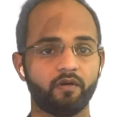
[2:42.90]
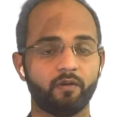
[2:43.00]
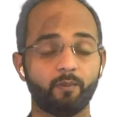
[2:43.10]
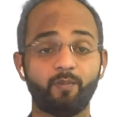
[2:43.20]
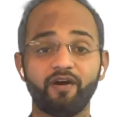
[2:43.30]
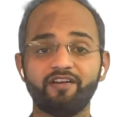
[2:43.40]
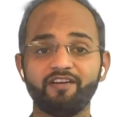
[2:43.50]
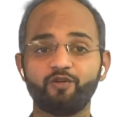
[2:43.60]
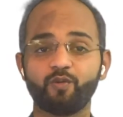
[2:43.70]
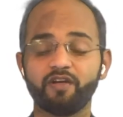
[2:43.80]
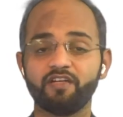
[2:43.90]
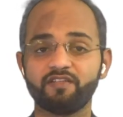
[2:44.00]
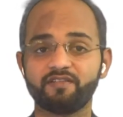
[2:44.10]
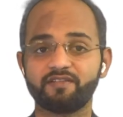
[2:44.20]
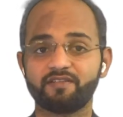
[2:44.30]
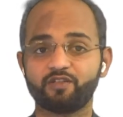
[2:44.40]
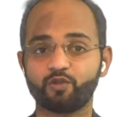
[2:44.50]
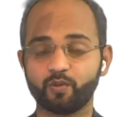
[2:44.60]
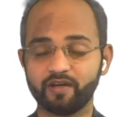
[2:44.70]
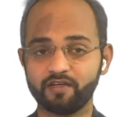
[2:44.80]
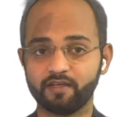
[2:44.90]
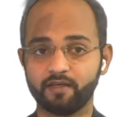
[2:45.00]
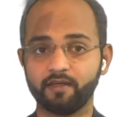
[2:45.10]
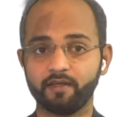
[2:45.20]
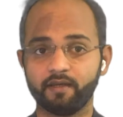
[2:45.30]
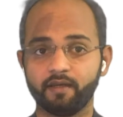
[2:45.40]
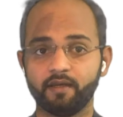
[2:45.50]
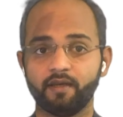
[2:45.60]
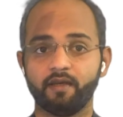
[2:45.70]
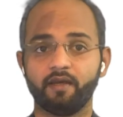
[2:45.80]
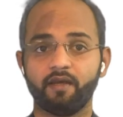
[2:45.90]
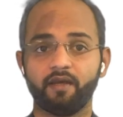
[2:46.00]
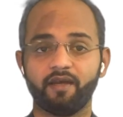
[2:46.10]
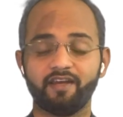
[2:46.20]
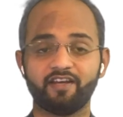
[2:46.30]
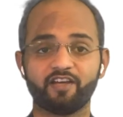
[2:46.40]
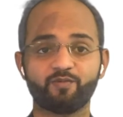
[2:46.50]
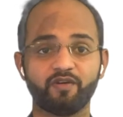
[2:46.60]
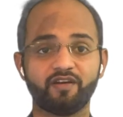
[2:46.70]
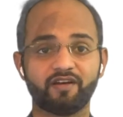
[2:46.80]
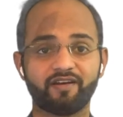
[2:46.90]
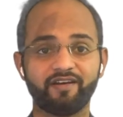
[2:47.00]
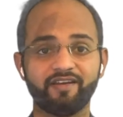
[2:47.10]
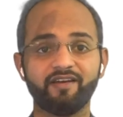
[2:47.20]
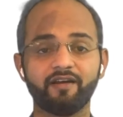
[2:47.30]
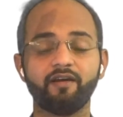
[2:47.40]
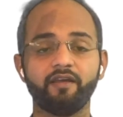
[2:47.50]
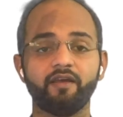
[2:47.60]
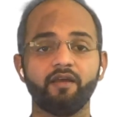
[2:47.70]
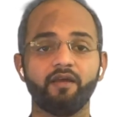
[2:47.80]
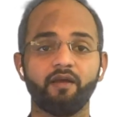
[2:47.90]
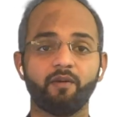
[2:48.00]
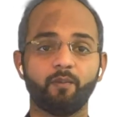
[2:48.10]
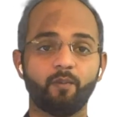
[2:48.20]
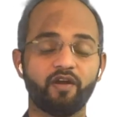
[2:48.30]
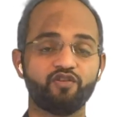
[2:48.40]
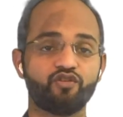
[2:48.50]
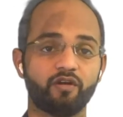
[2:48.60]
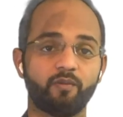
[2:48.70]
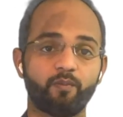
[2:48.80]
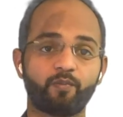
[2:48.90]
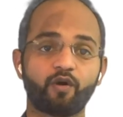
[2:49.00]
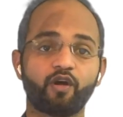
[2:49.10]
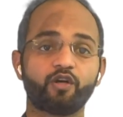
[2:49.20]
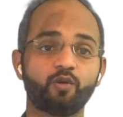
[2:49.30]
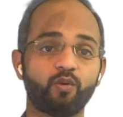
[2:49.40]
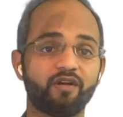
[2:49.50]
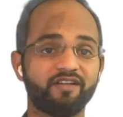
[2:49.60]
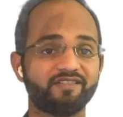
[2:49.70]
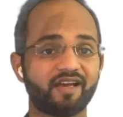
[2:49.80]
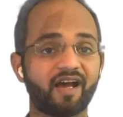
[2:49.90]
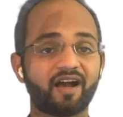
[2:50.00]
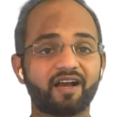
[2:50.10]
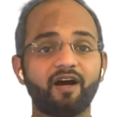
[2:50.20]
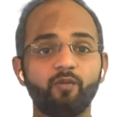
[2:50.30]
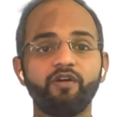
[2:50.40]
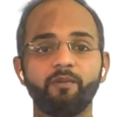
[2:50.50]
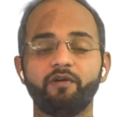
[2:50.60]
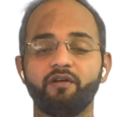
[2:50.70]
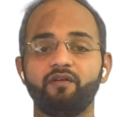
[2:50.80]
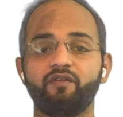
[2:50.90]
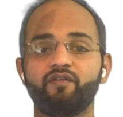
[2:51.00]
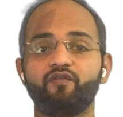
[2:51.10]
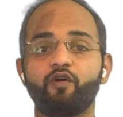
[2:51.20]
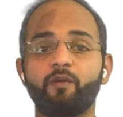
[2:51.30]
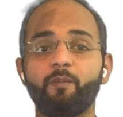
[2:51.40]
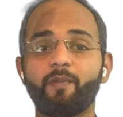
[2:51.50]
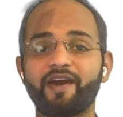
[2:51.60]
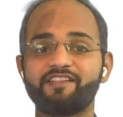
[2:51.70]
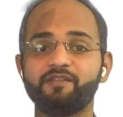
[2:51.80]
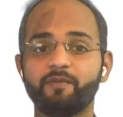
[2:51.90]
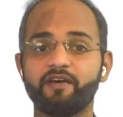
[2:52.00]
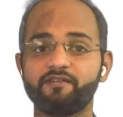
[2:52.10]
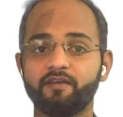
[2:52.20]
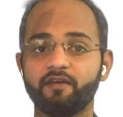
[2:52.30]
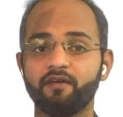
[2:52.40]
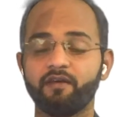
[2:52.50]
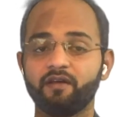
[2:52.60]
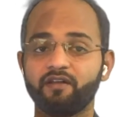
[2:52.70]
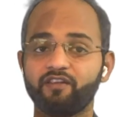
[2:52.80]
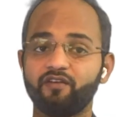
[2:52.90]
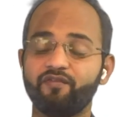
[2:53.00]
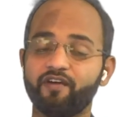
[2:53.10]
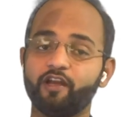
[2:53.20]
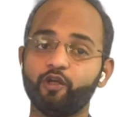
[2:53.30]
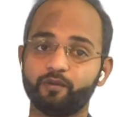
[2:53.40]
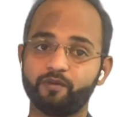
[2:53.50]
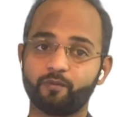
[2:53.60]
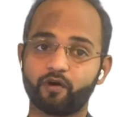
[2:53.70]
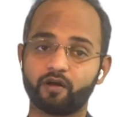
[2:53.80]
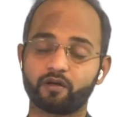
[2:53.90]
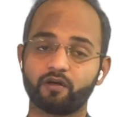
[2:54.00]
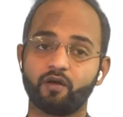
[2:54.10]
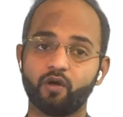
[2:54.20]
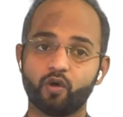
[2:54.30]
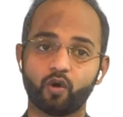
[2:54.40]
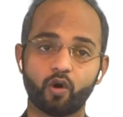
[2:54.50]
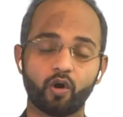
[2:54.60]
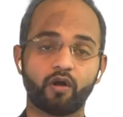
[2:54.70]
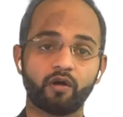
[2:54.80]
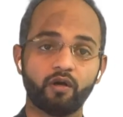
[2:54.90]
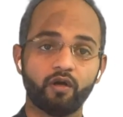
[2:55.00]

But in 2020, it has been clearly mentioned product owner is accountable for maximizing the value of the product, or